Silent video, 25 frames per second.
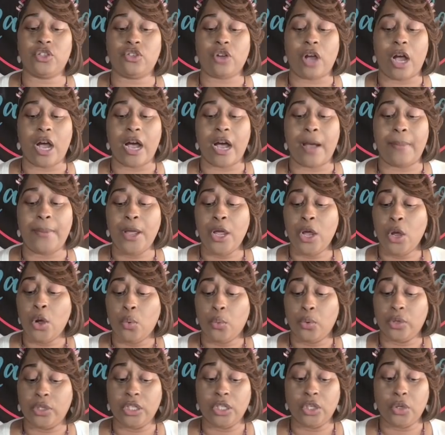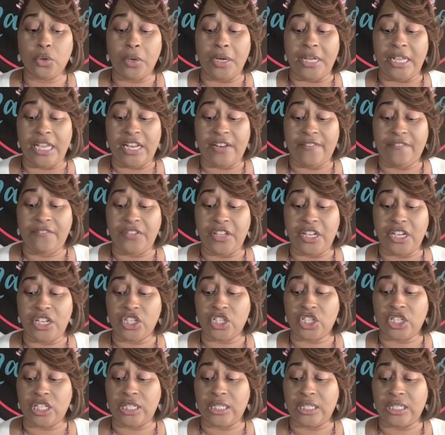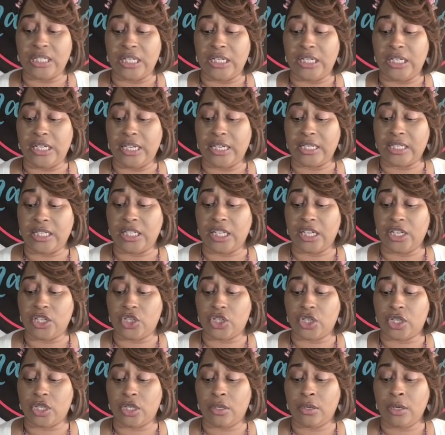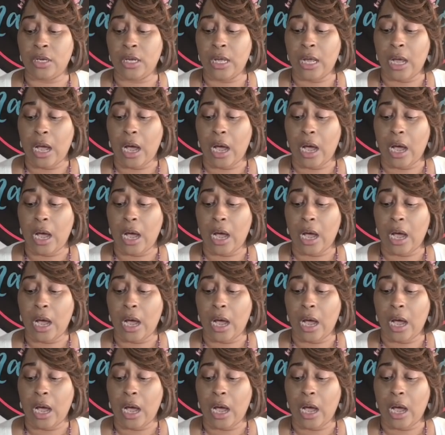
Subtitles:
Tribe. We're going to go ahead and finish this in the extension.